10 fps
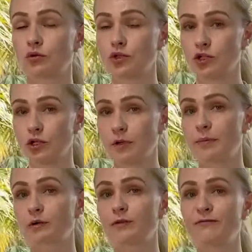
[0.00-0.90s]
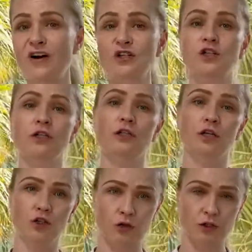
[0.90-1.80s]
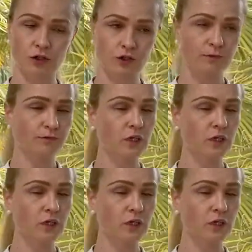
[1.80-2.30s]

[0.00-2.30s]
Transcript: to share about fascia and hydration.